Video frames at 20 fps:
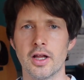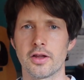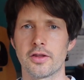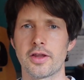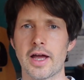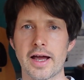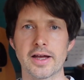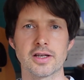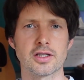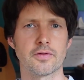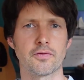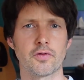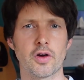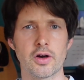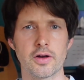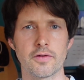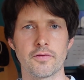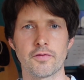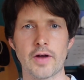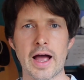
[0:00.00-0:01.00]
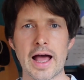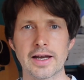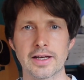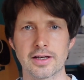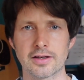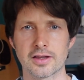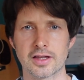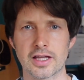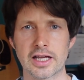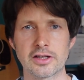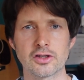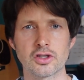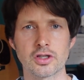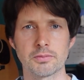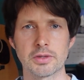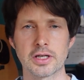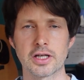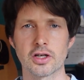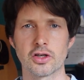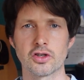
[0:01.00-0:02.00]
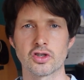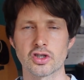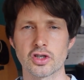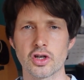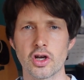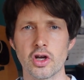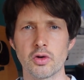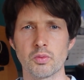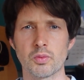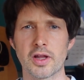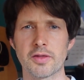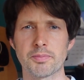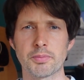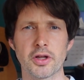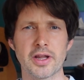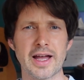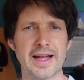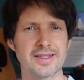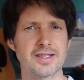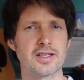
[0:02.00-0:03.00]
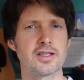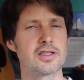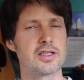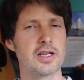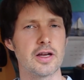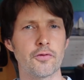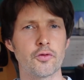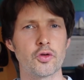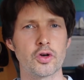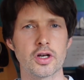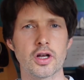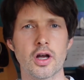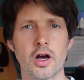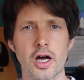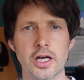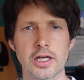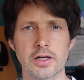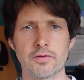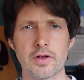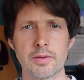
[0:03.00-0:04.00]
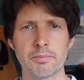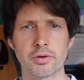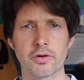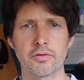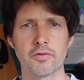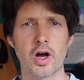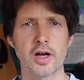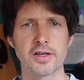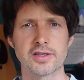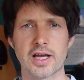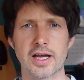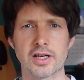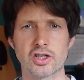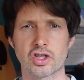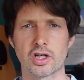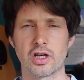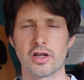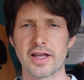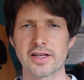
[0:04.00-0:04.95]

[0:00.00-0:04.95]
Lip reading: That is a very valid thing to be concerned with, but that's a different kind of improvisation.